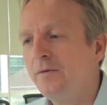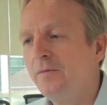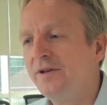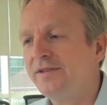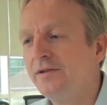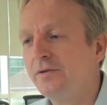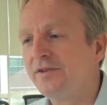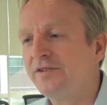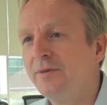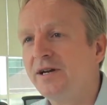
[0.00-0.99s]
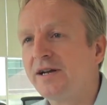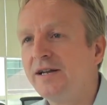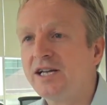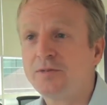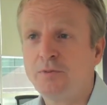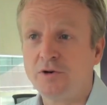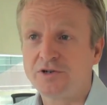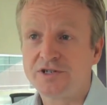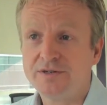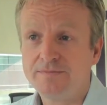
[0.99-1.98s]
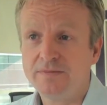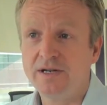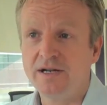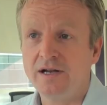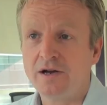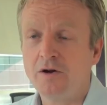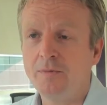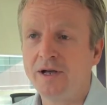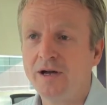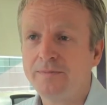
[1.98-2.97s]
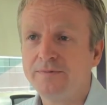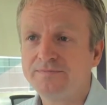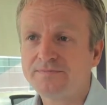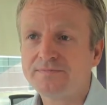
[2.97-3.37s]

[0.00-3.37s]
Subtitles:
With North American exports coming up,